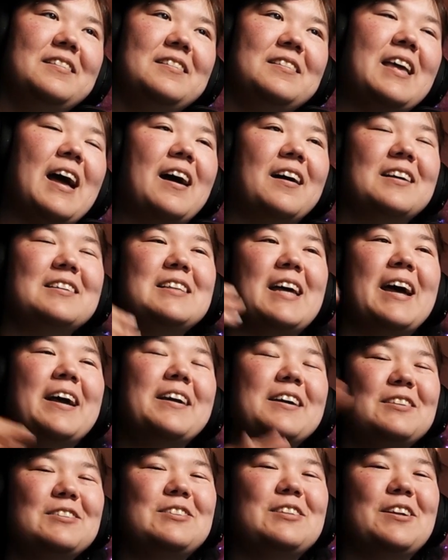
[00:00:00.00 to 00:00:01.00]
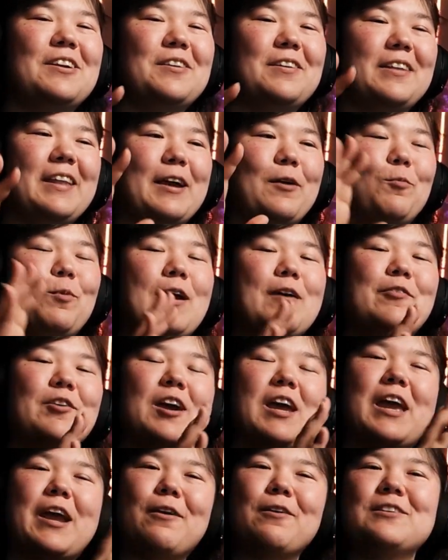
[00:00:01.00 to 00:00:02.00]
yeah, because I consider, like, whatever
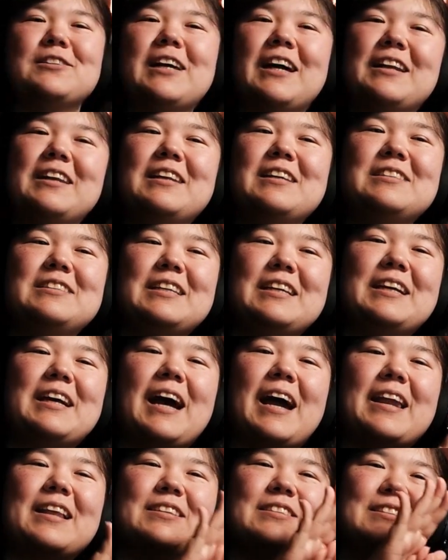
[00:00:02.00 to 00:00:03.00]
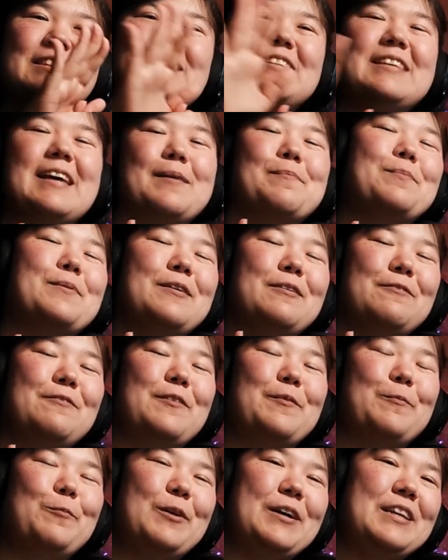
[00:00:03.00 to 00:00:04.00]
airs on Disney kind of separate
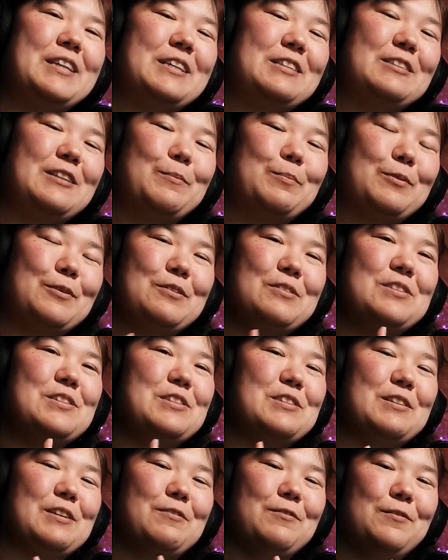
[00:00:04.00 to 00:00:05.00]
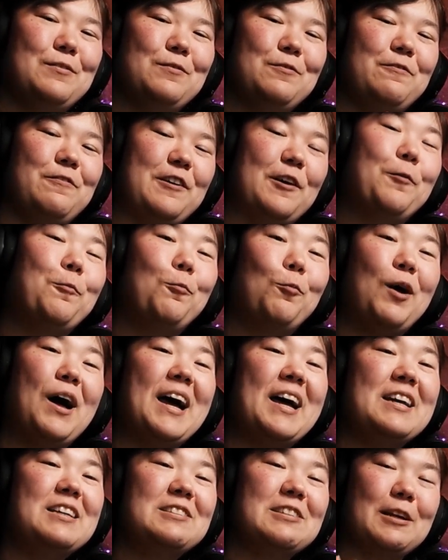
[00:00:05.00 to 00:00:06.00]
from what Disney produces
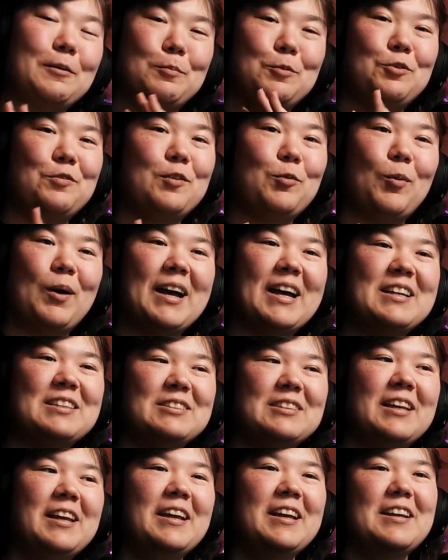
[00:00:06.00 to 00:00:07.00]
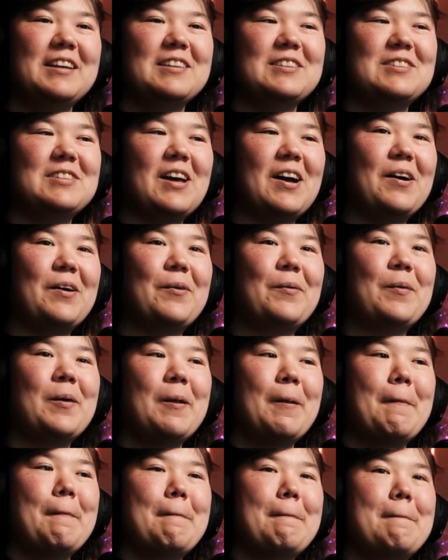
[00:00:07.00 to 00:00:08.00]
film-wise, like, movie-wise, so
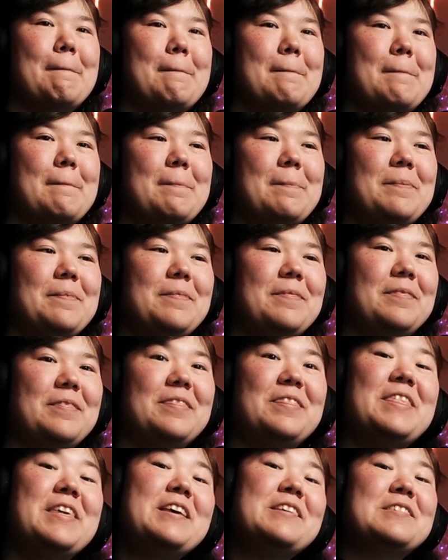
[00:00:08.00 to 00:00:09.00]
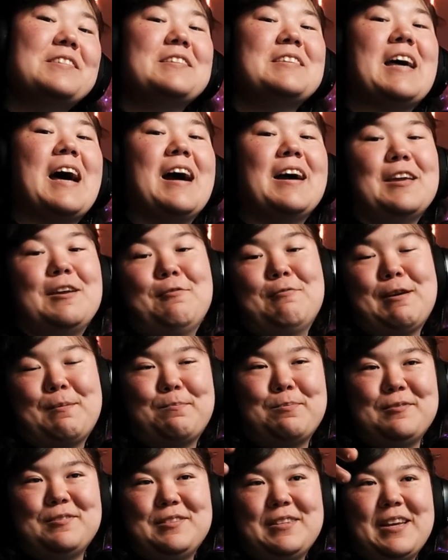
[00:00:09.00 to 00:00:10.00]
this is how you
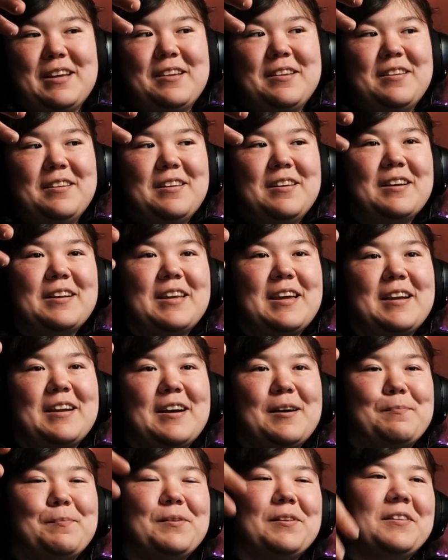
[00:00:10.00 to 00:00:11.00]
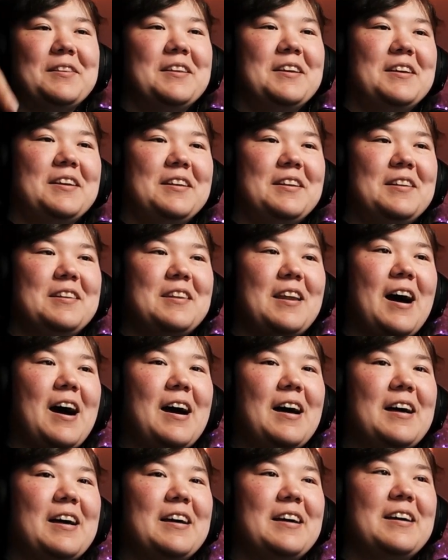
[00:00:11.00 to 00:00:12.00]
represent a gay couple,
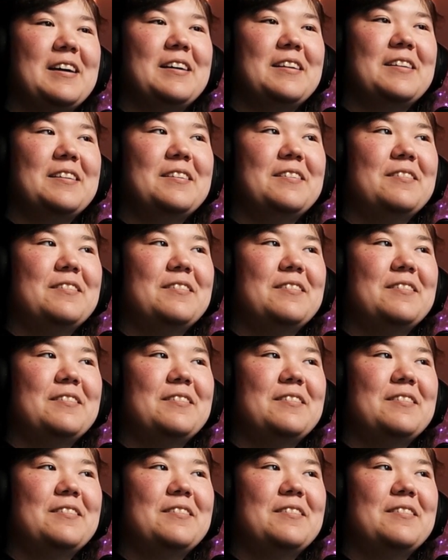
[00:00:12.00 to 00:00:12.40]
not,